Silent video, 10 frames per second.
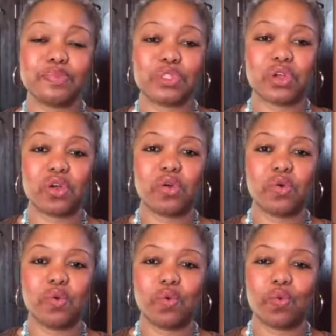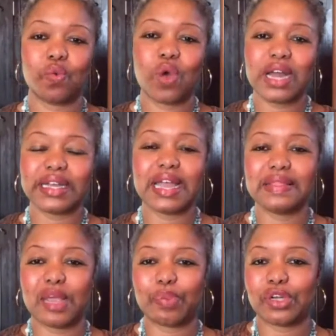So what can
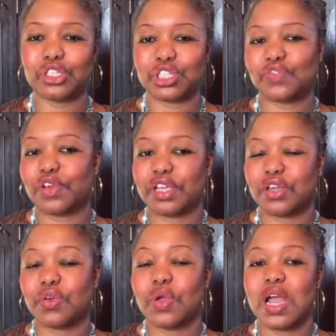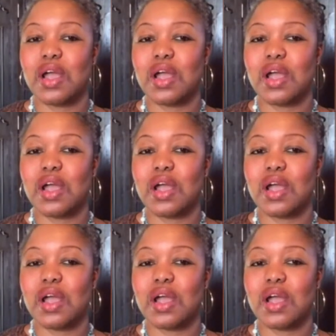they purchase for you?